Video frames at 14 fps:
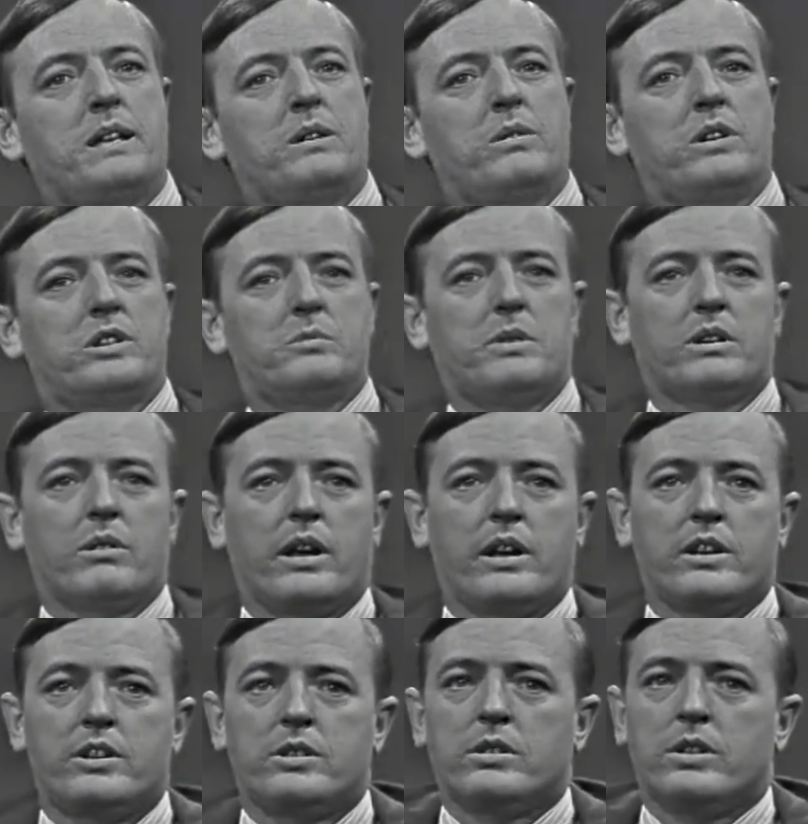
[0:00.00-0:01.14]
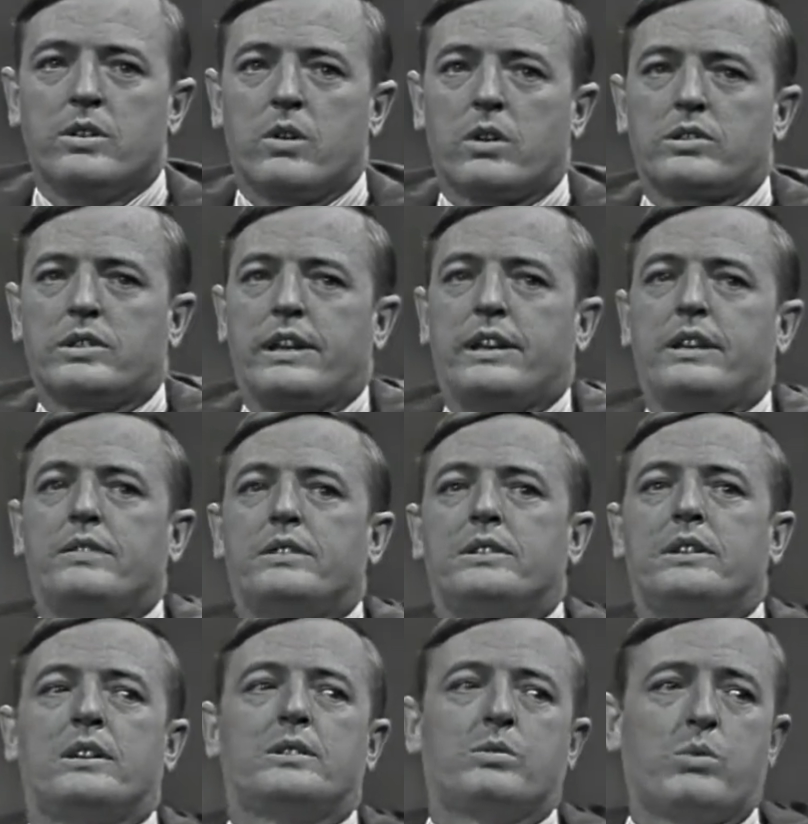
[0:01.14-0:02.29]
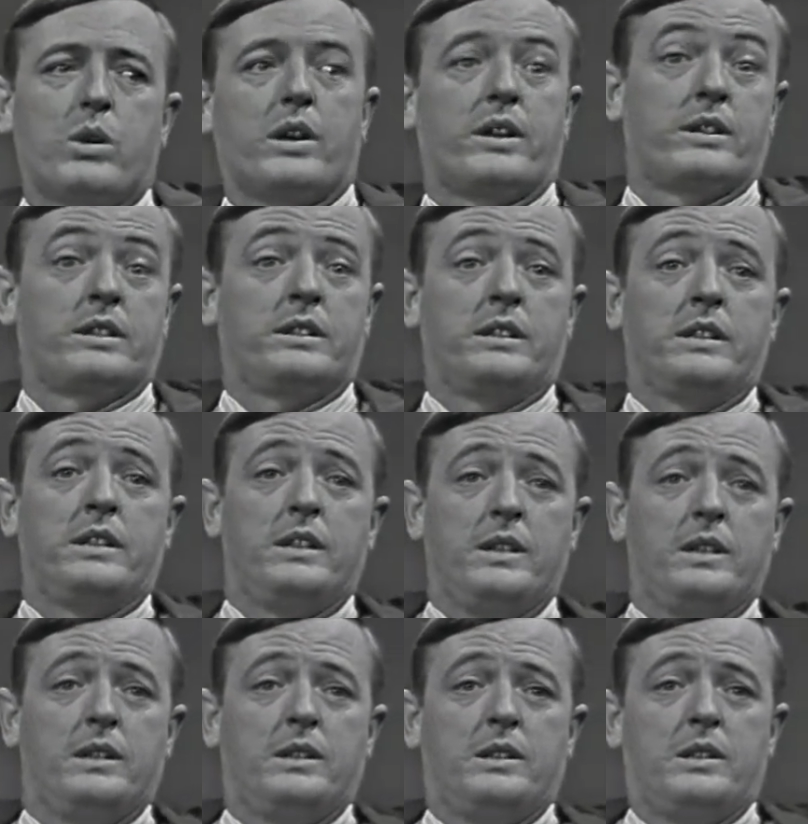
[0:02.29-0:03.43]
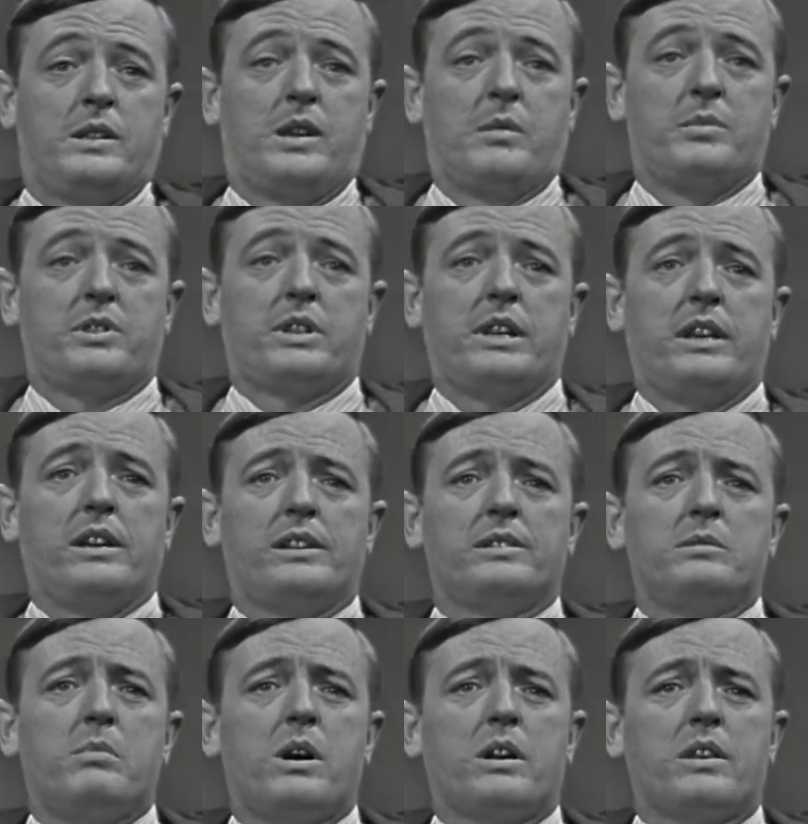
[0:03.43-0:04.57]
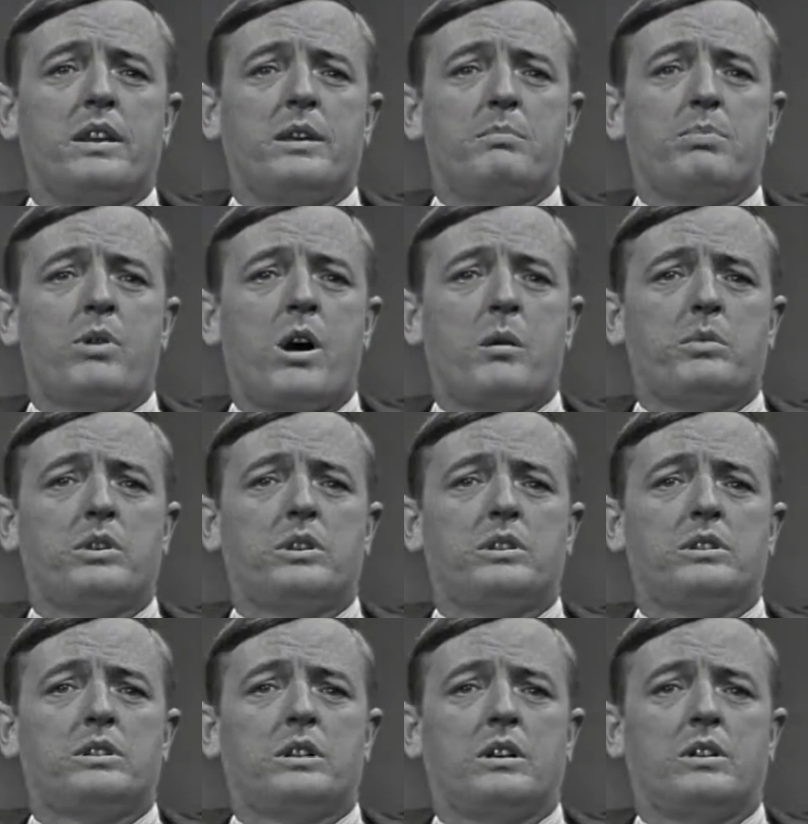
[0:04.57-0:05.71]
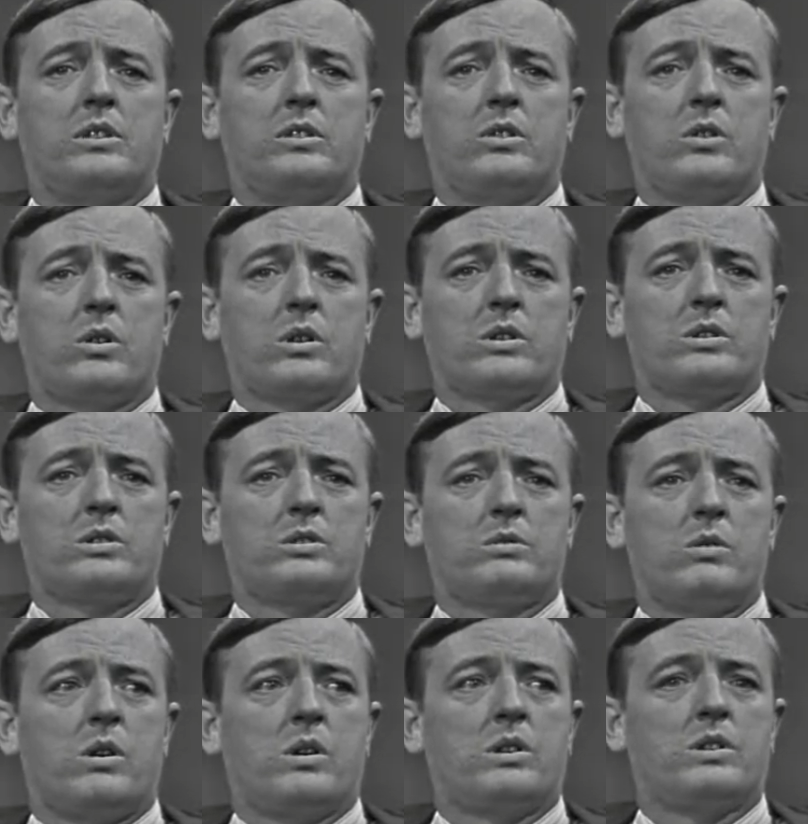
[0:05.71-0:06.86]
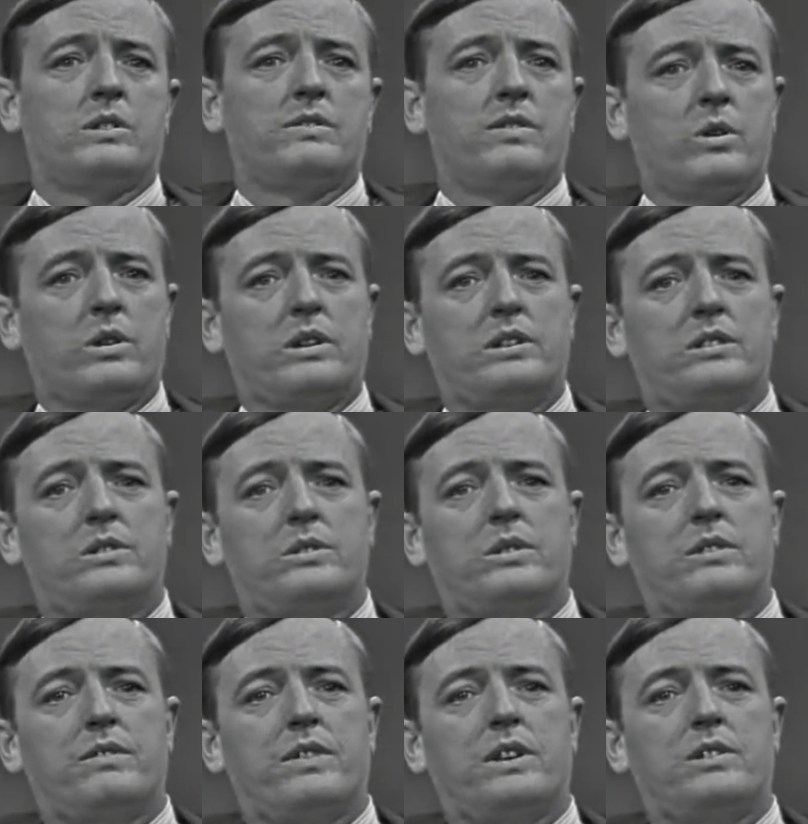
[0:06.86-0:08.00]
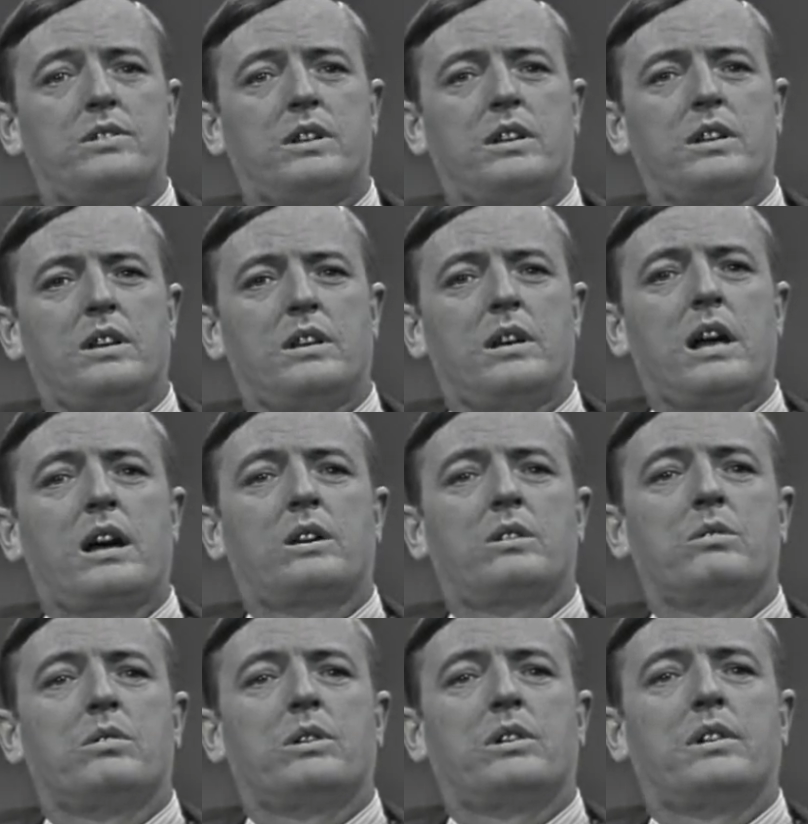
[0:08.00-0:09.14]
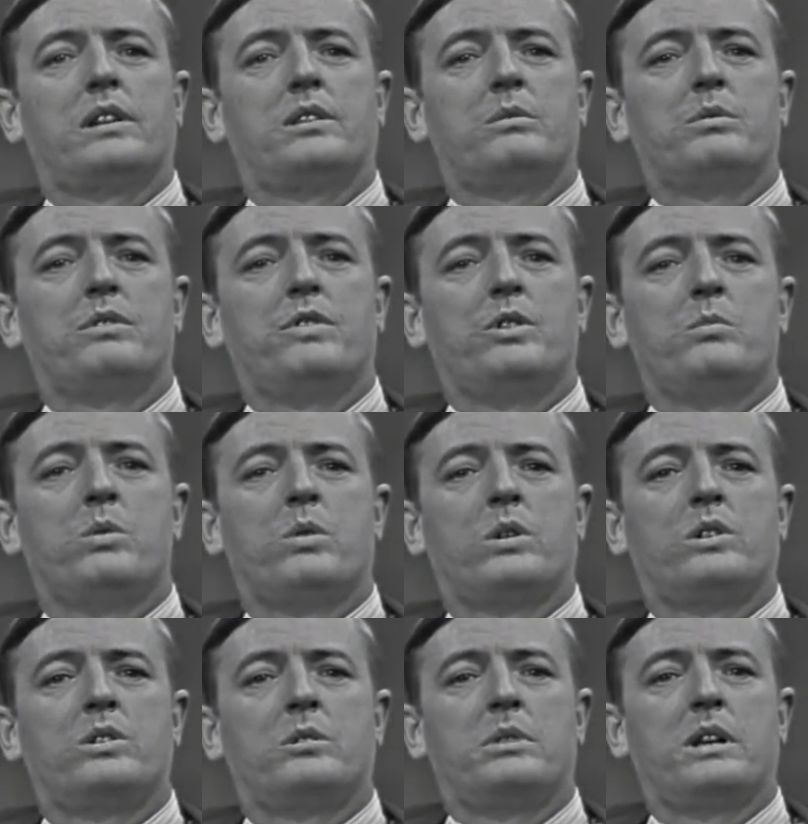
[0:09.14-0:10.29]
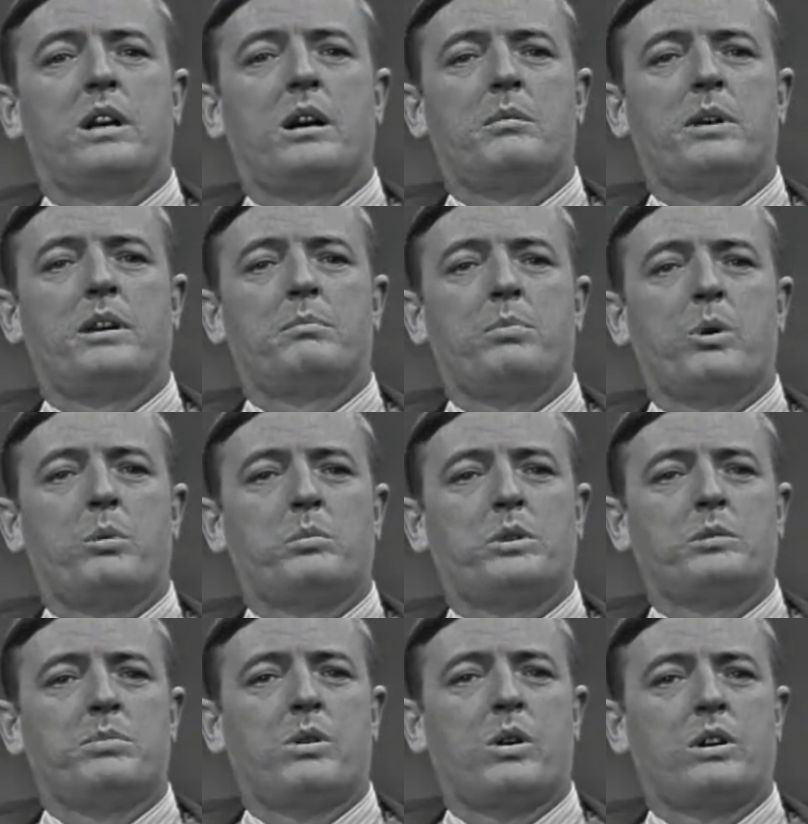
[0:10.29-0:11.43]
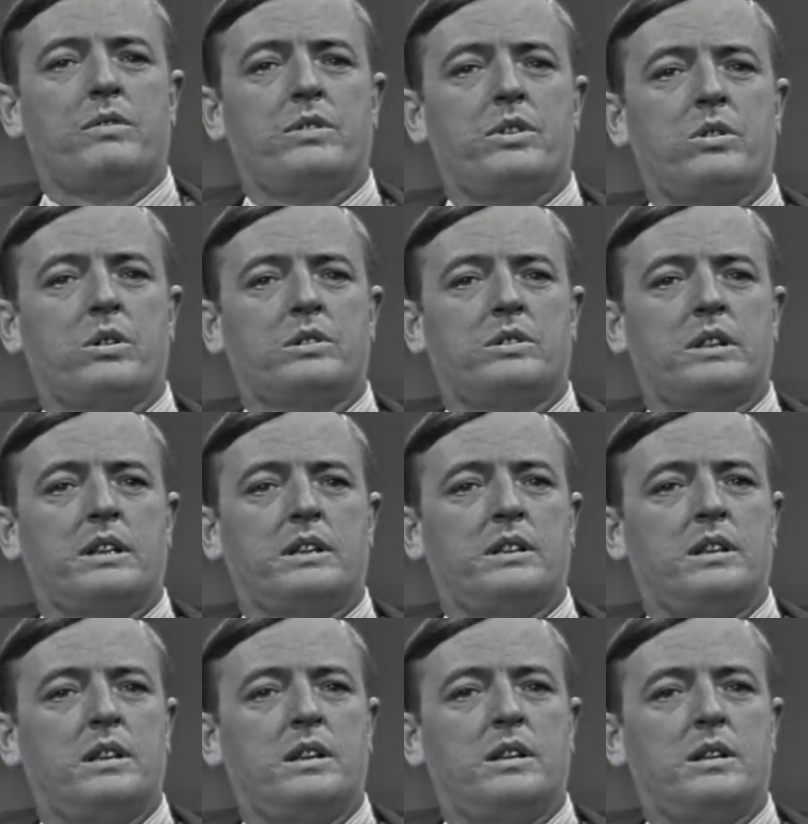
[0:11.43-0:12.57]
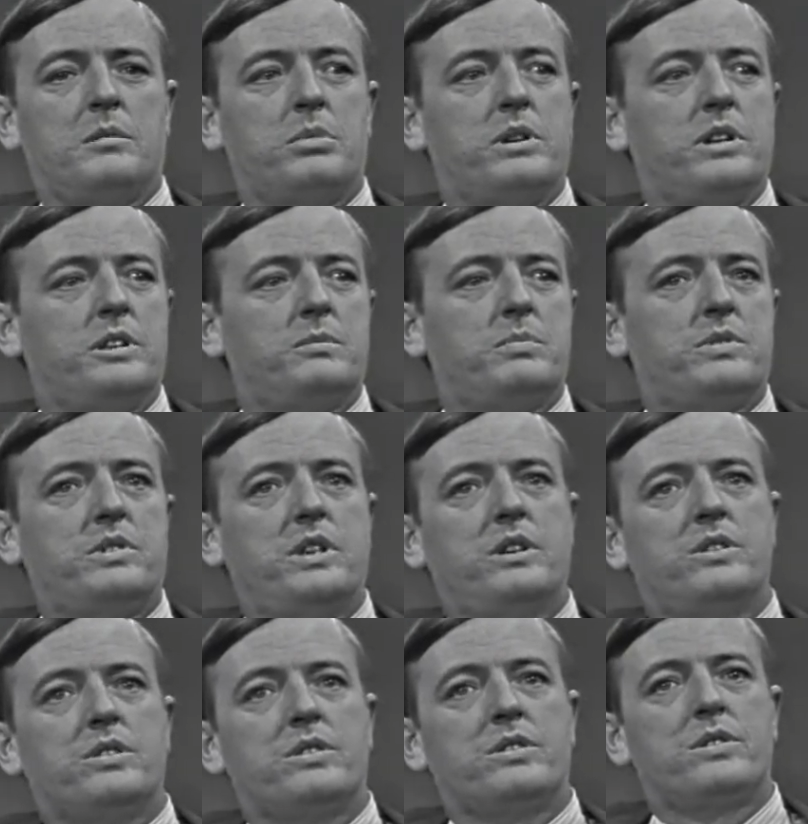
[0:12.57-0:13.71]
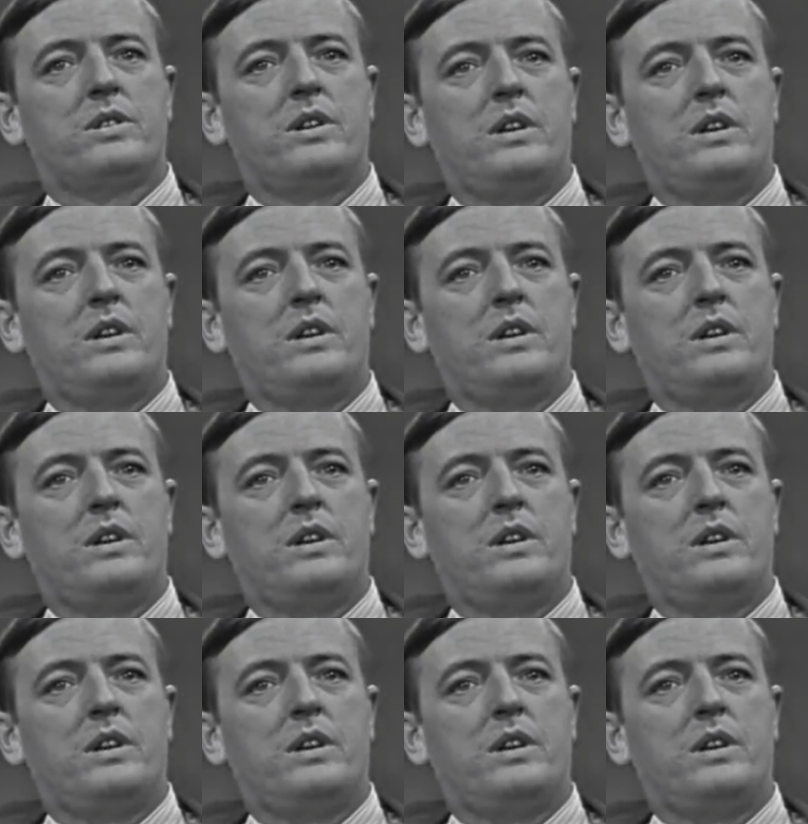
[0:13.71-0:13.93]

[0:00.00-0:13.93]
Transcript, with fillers: which has been a great issue in New York City even as elsewhere. Mr. Kheel is among the prominent uh, New Yorkers who are devoted to convincing the electorate that the Review Board should become a permanent part of New York City police procedures